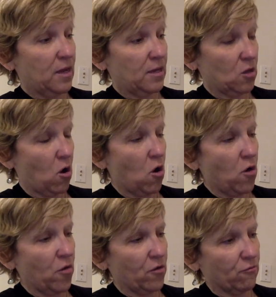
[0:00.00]
Here's
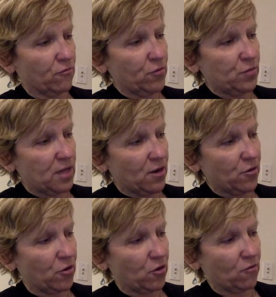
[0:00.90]
all the roots
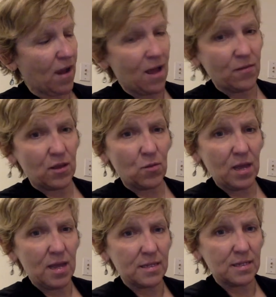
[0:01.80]
under the ground that you
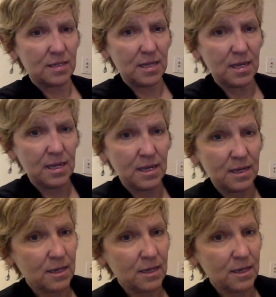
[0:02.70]
can't see,